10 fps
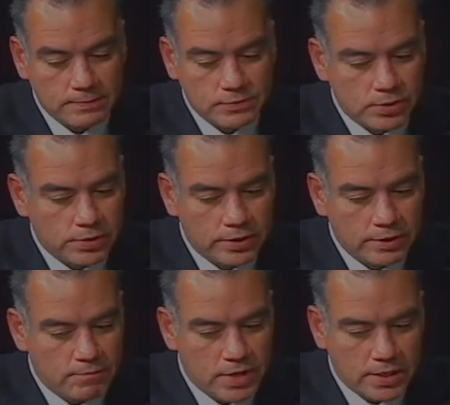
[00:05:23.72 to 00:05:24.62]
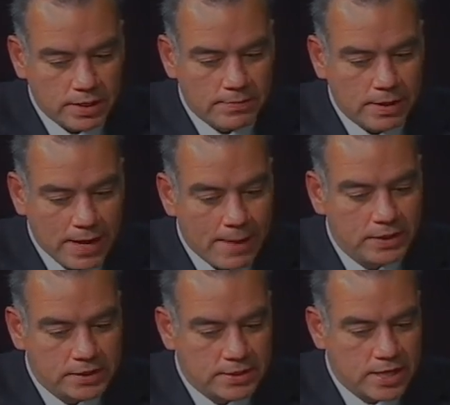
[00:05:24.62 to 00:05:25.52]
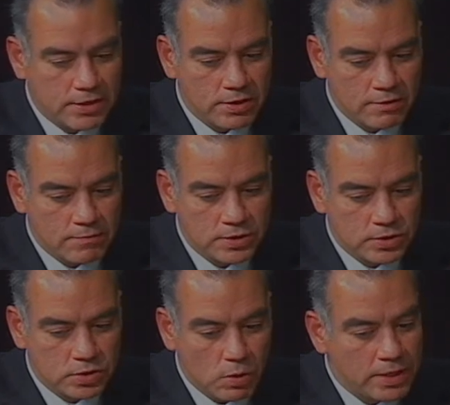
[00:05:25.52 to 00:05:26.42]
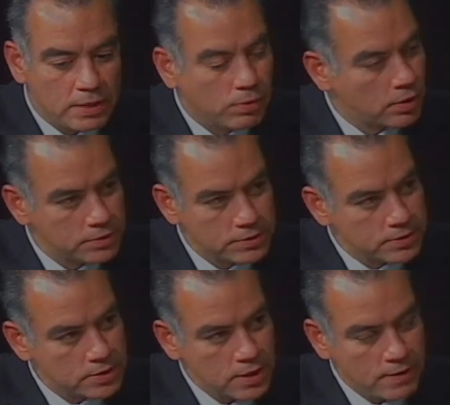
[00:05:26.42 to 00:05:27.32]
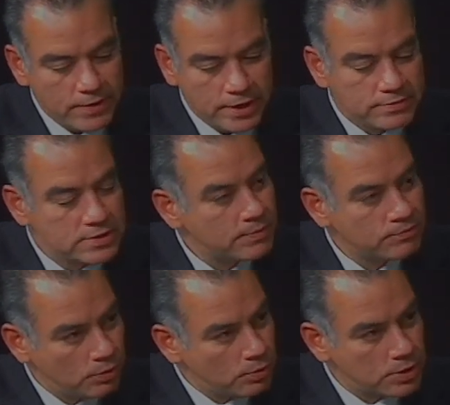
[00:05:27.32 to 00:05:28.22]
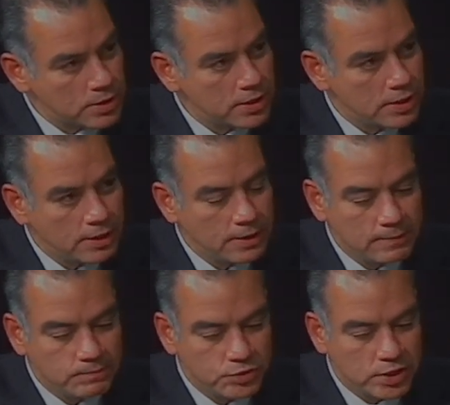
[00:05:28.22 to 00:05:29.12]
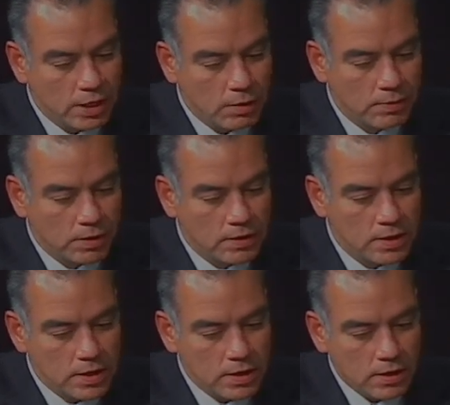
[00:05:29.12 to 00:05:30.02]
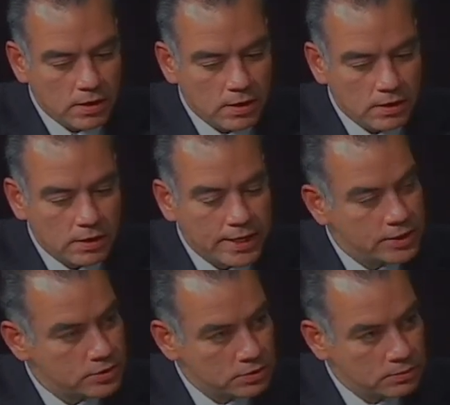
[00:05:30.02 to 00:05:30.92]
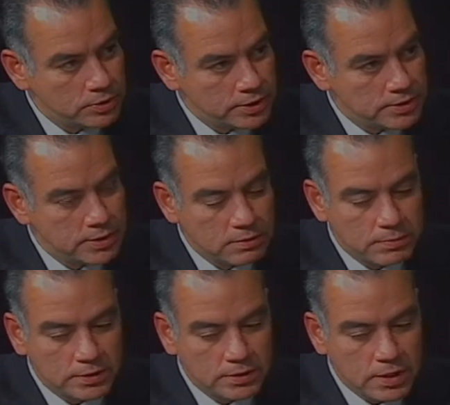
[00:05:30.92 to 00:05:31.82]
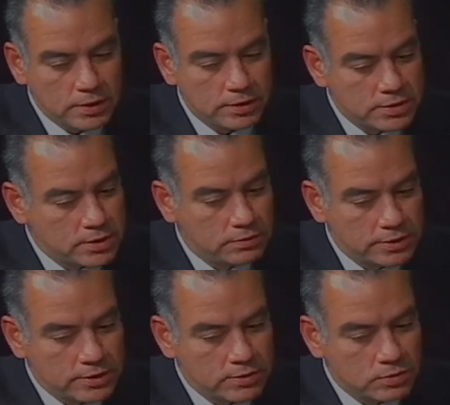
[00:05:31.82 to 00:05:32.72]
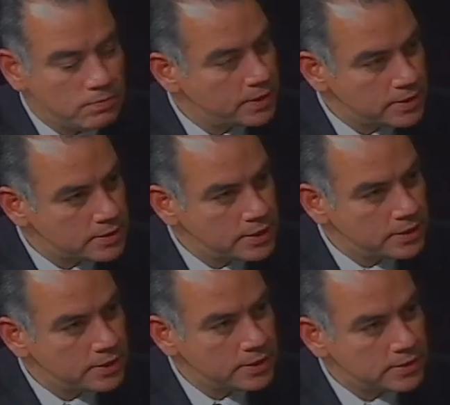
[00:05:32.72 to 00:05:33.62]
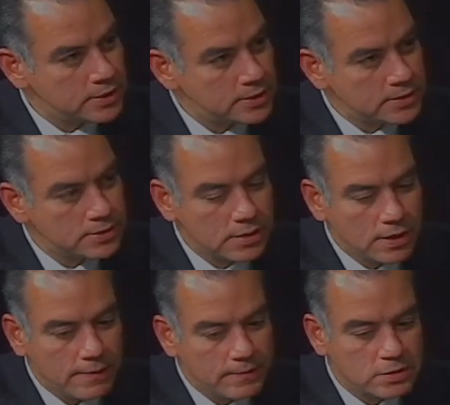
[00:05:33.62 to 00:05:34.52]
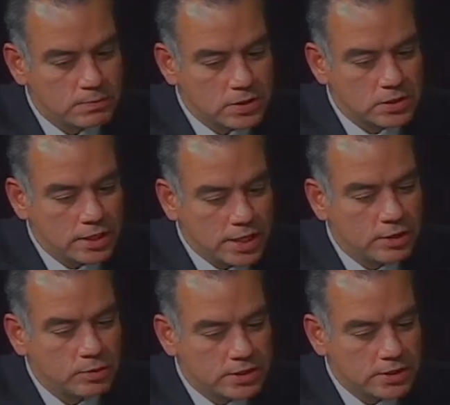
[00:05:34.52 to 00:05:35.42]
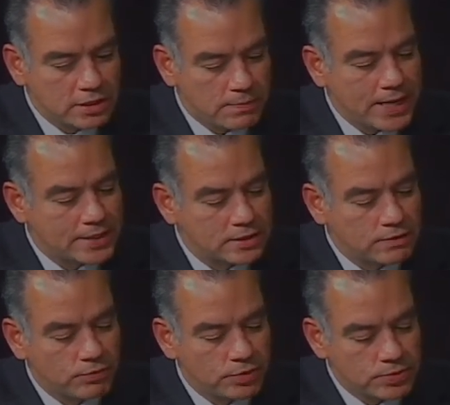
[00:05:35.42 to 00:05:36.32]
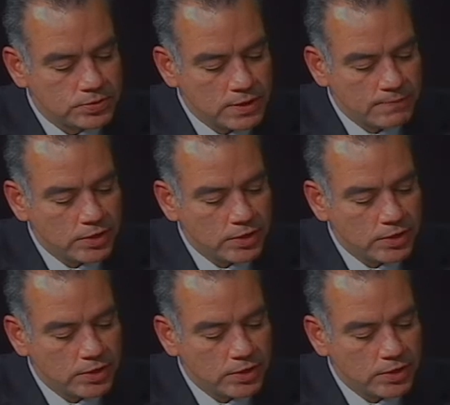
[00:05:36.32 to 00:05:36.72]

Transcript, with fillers: so there have been, I'm, I'm happy to say, there have been so many partners that have stepped forward uh, to help our, uh, our Haitian communities here, but there still is a tremendous need that exists, uh, especially in increasing the capacity for those